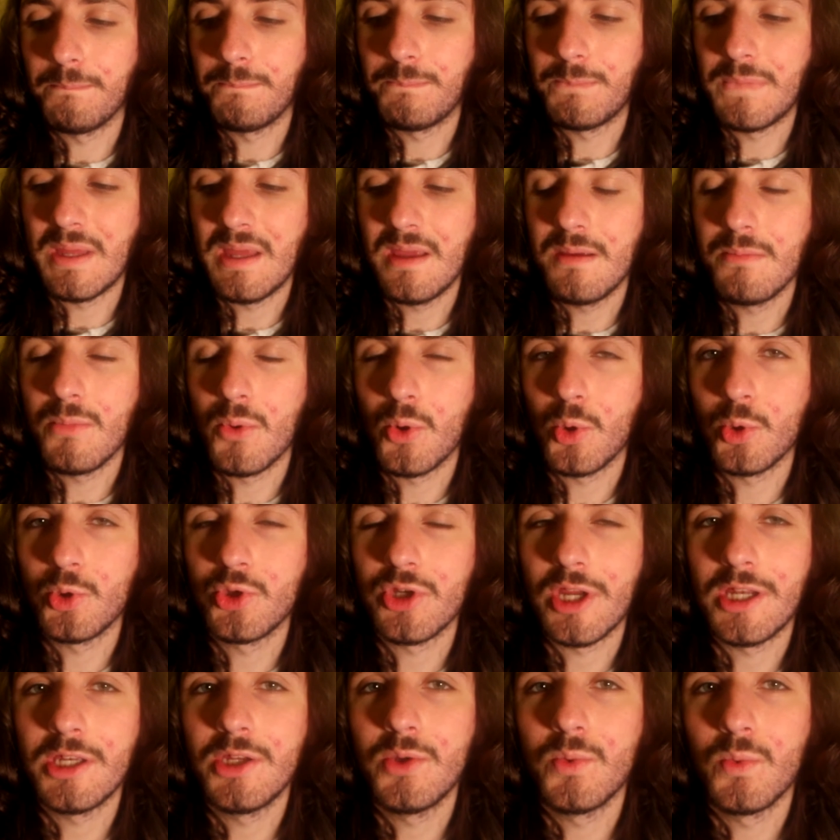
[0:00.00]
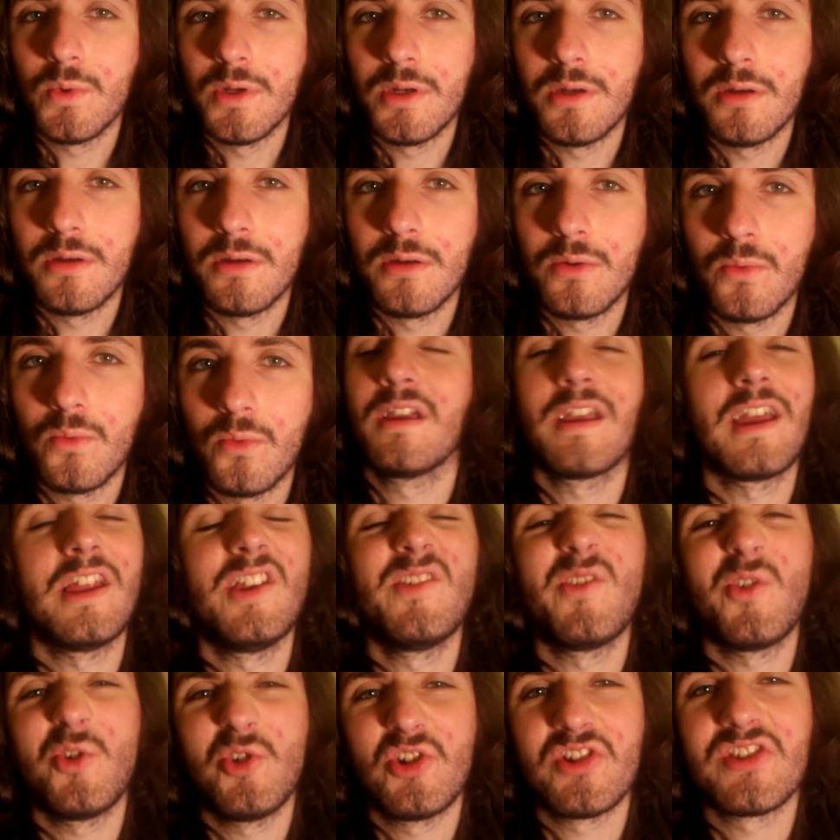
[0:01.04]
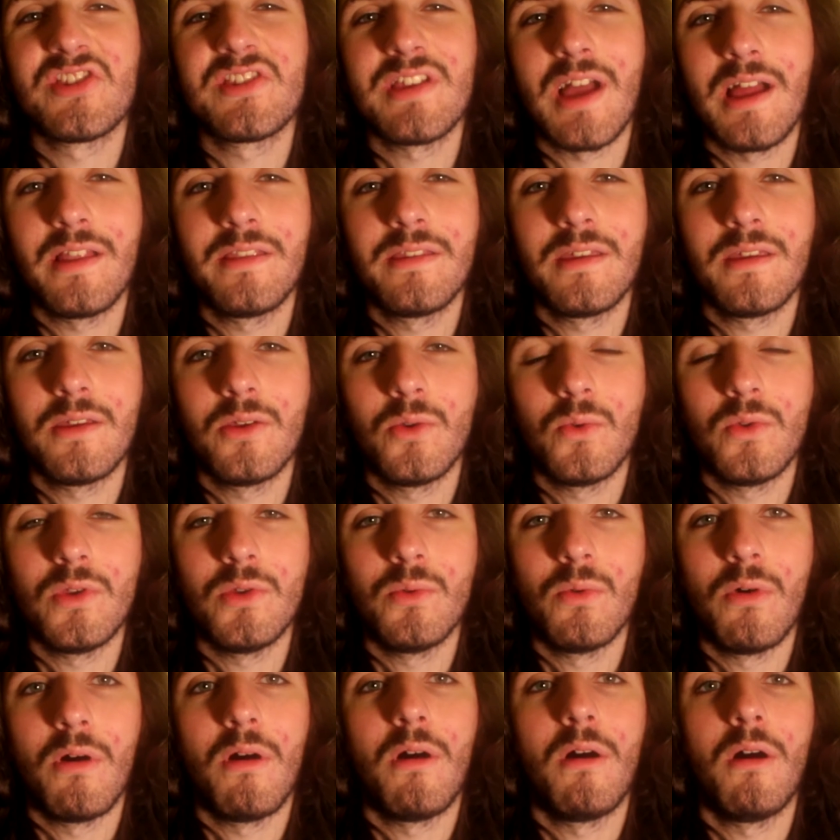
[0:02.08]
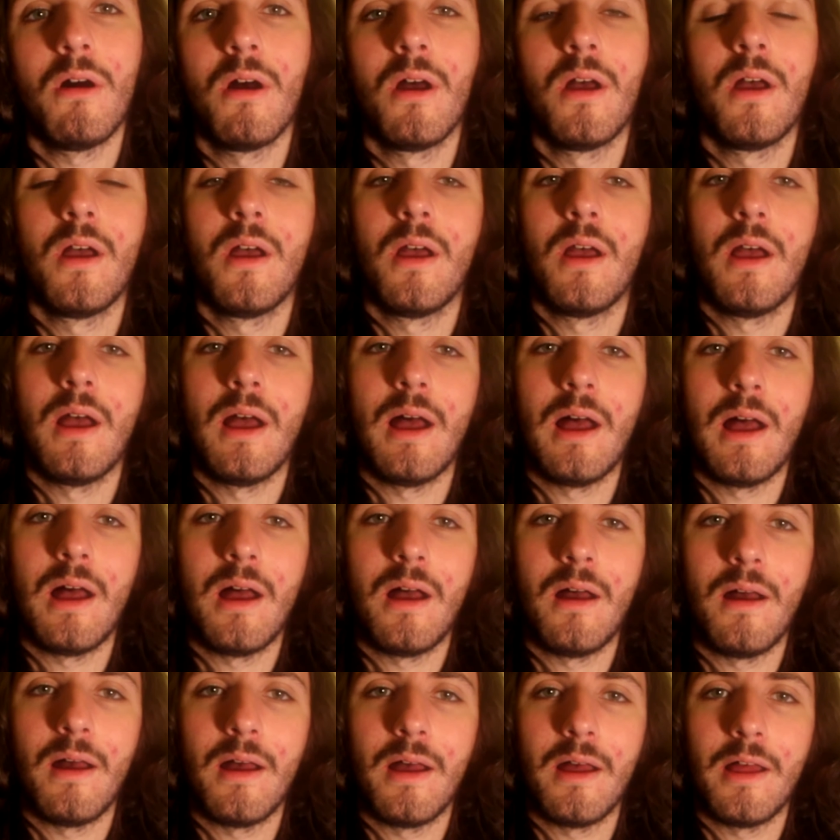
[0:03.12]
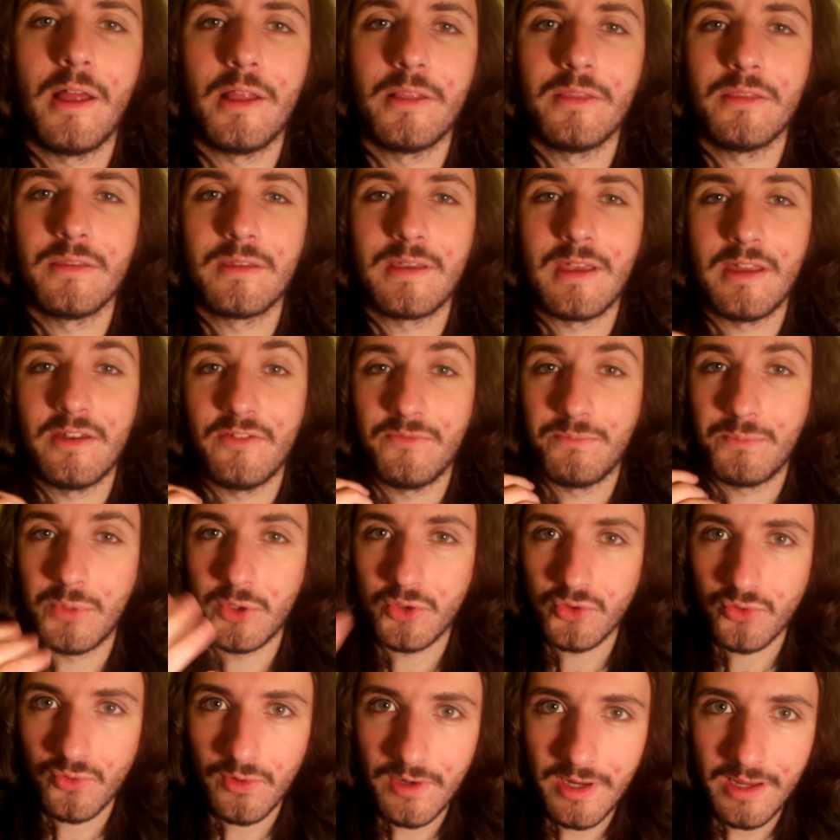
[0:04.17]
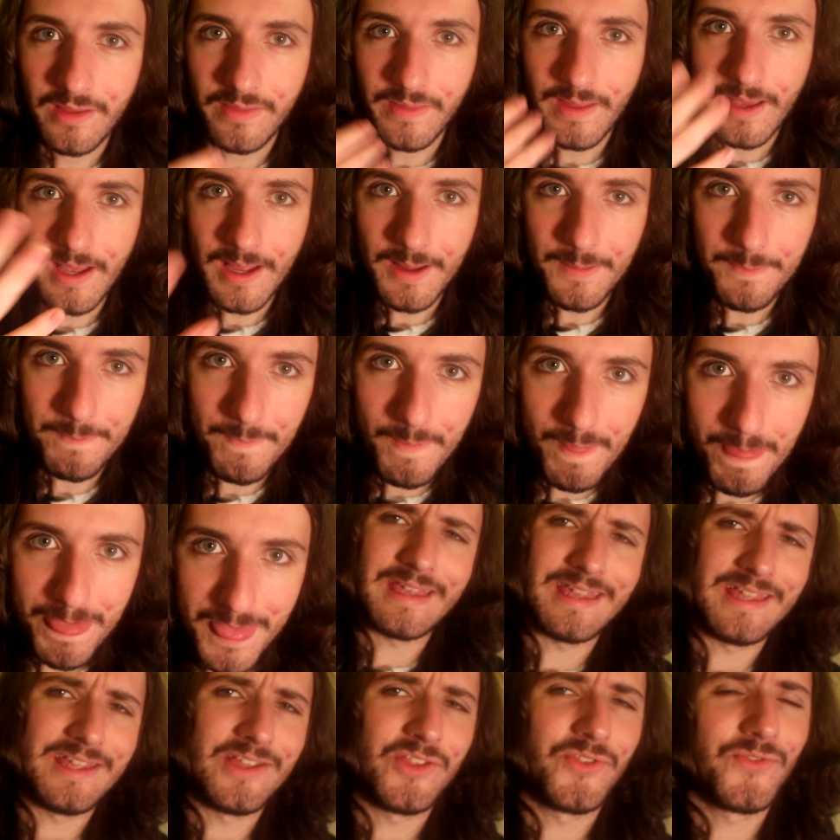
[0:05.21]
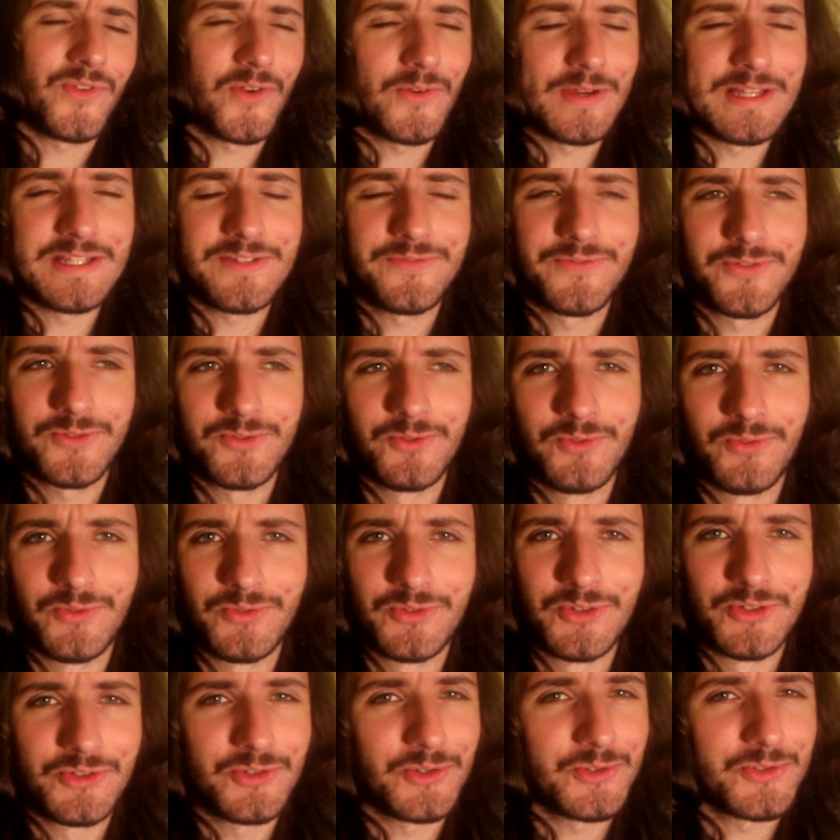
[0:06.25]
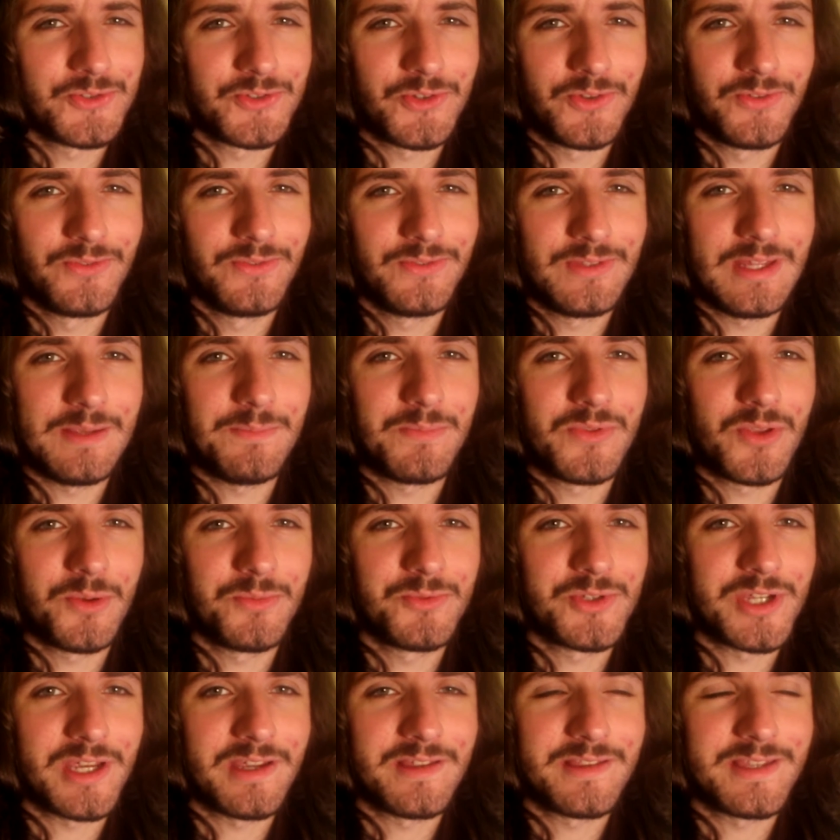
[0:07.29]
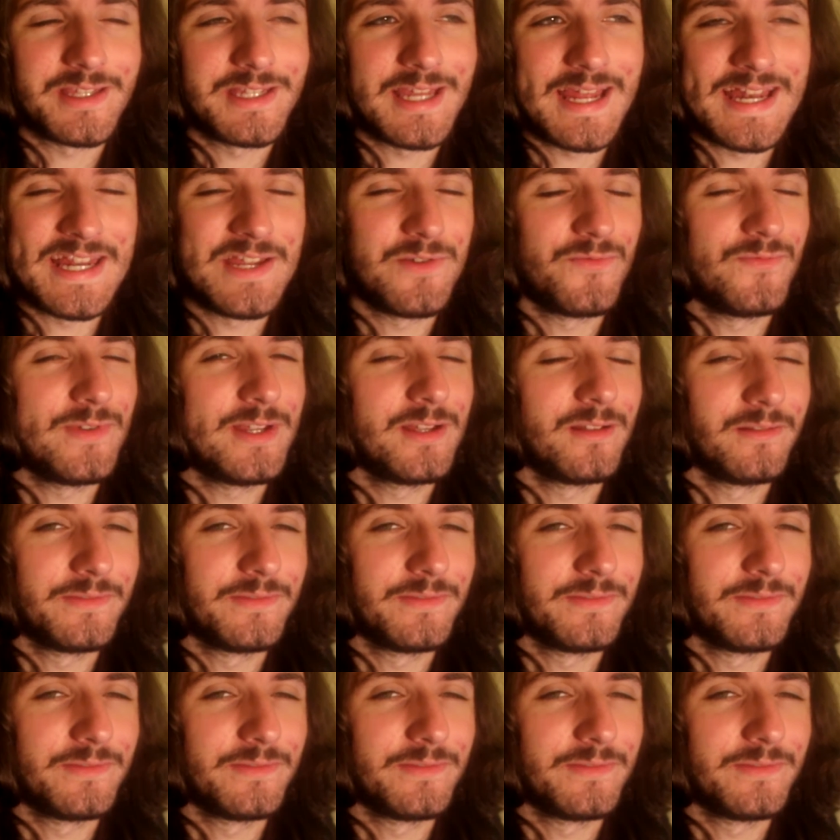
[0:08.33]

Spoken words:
being more genuine, kind of understanding who you are, and kind of portraying that. It is very difficult to touch on deep subjects in any real